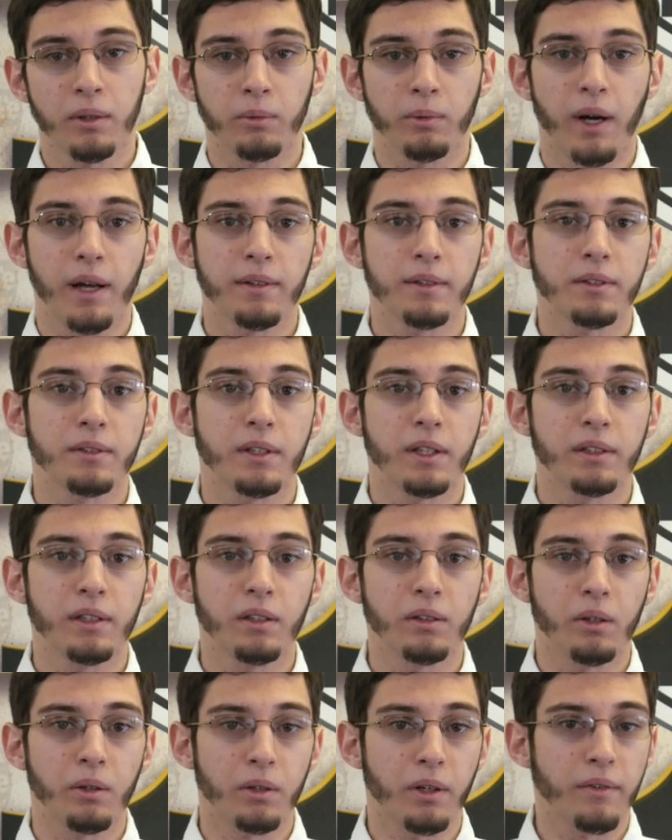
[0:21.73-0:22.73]
rather than the
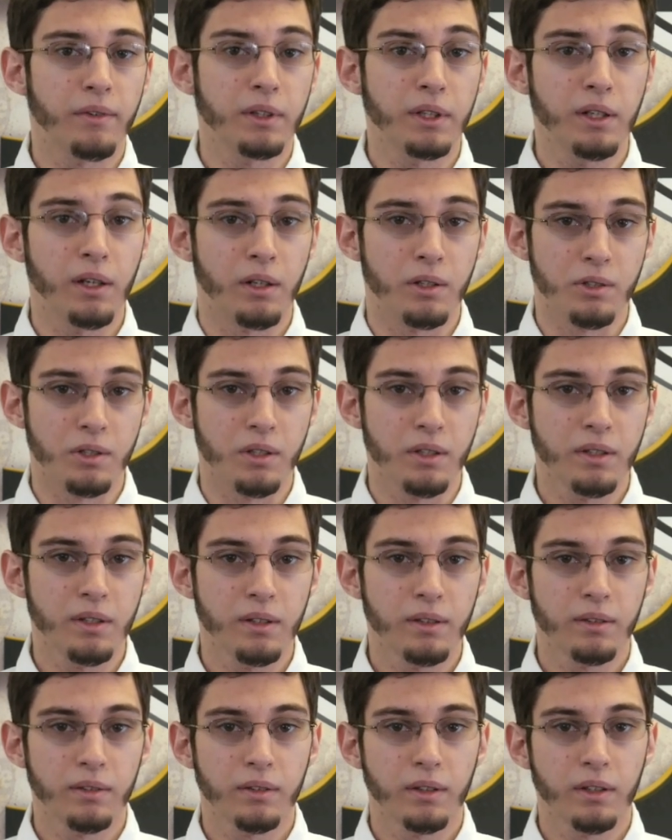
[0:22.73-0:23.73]
load on the engine
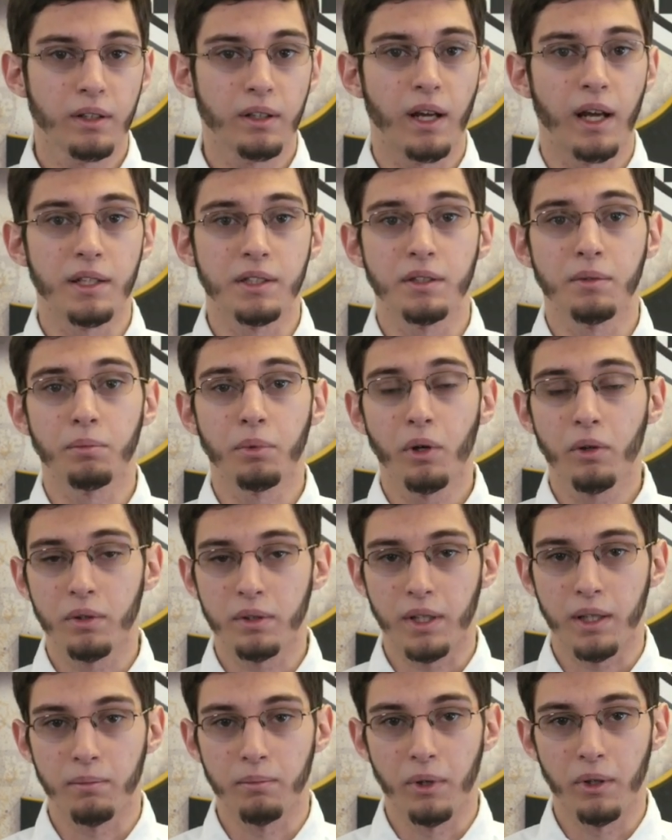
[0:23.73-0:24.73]
as in
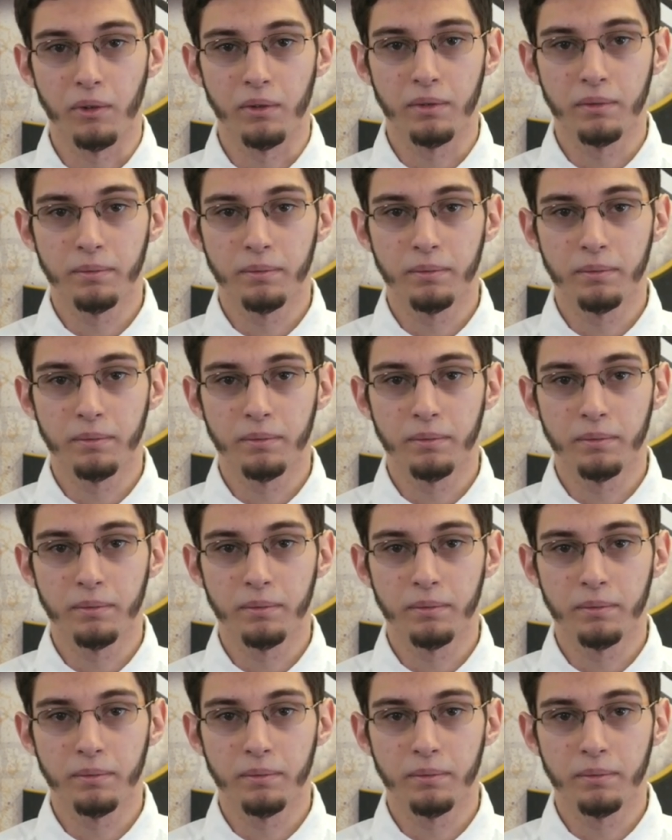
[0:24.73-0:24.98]
prototype mode.